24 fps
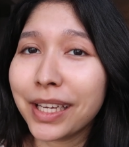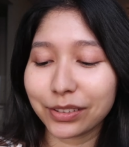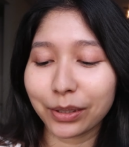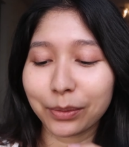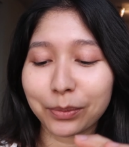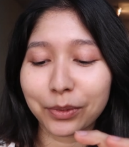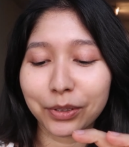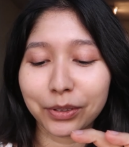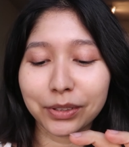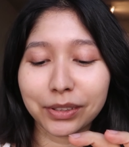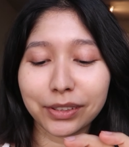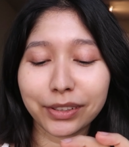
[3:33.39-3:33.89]
so
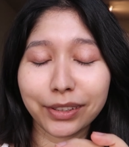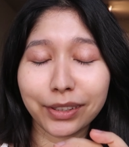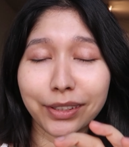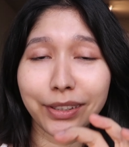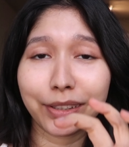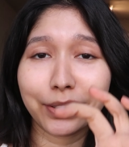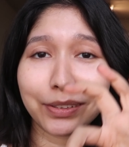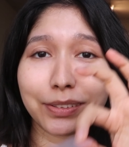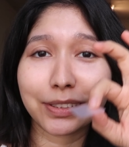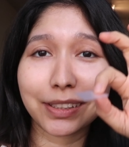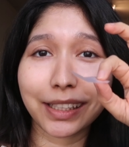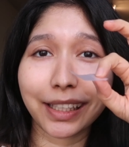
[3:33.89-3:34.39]
I'm going to
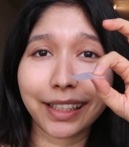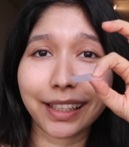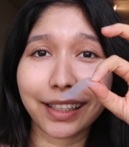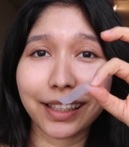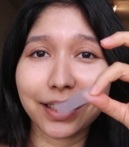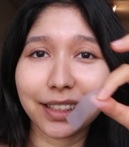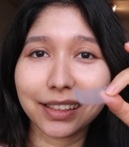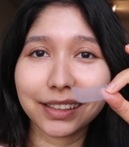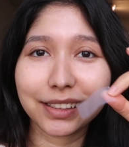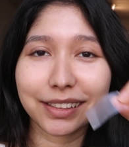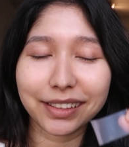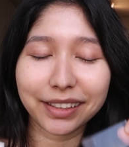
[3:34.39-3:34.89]
use like
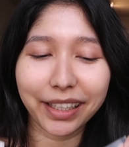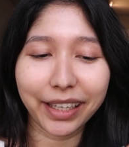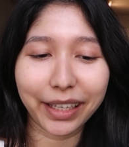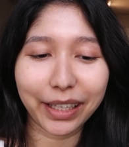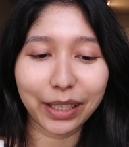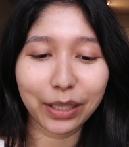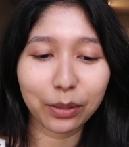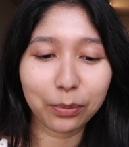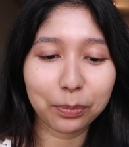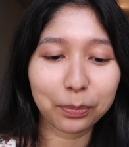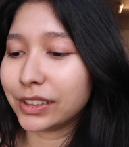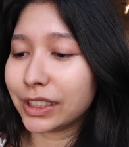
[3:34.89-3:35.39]
a
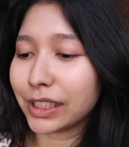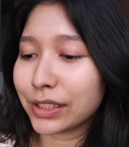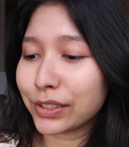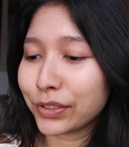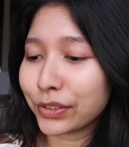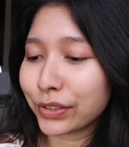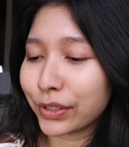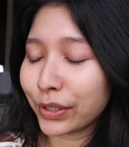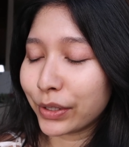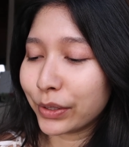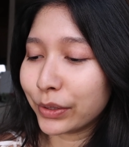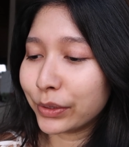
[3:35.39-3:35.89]
tape
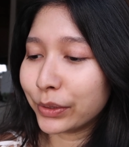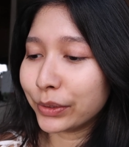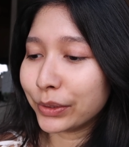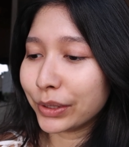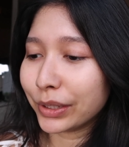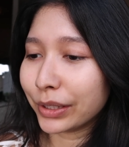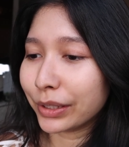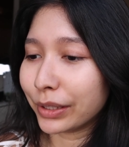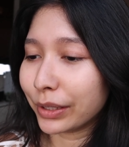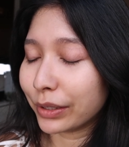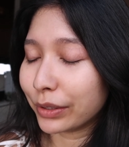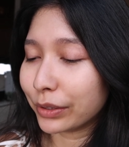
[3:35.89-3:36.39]
just so
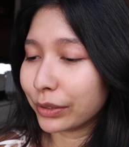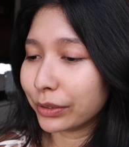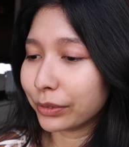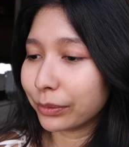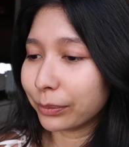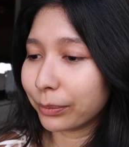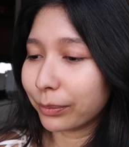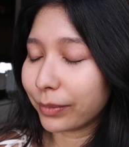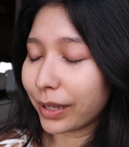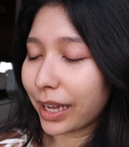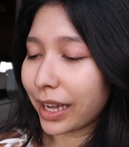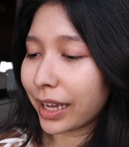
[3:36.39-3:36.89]
you
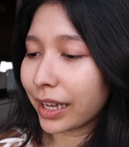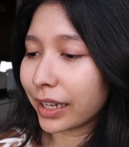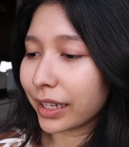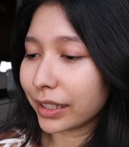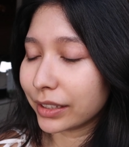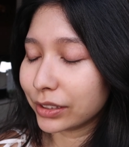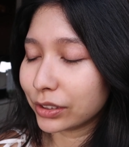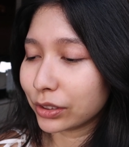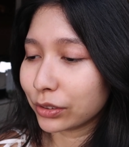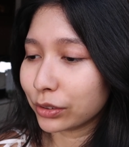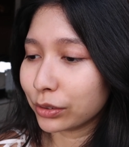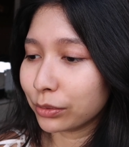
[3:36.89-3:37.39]
know
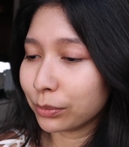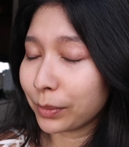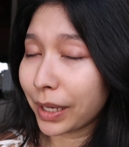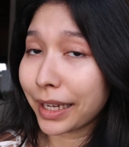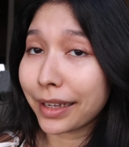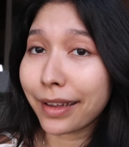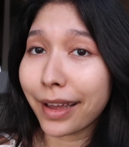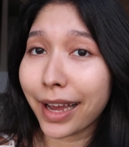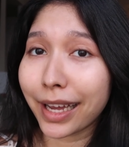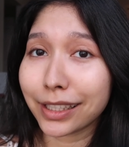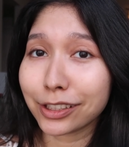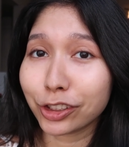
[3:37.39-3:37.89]
I do
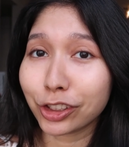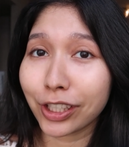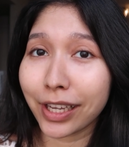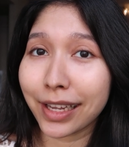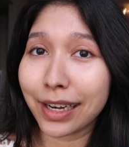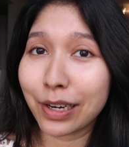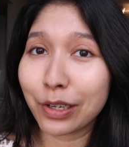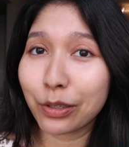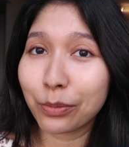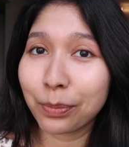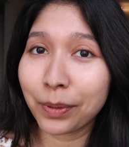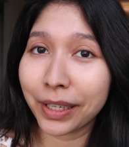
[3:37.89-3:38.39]
my
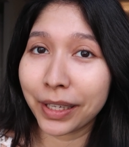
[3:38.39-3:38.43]
eyeshadow